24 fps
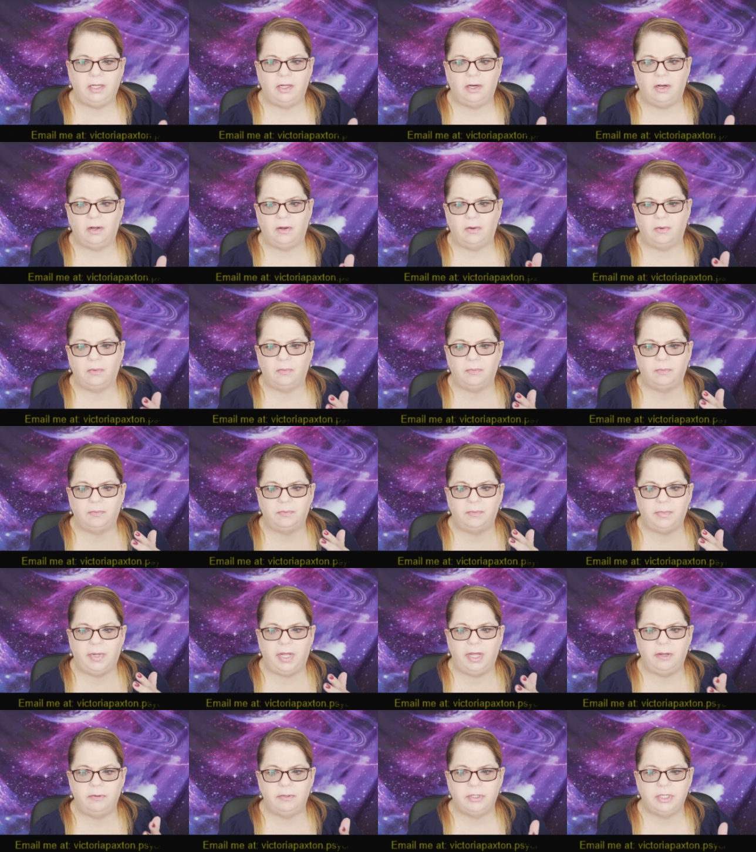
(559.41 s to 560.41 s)
you know
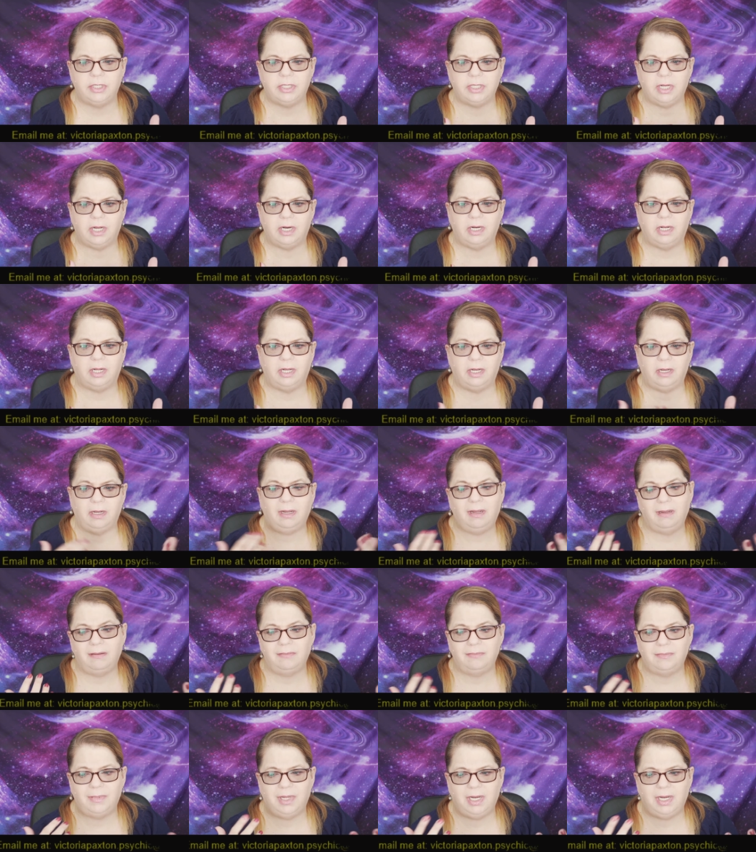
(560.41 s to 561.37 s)
he was just kind of like eh,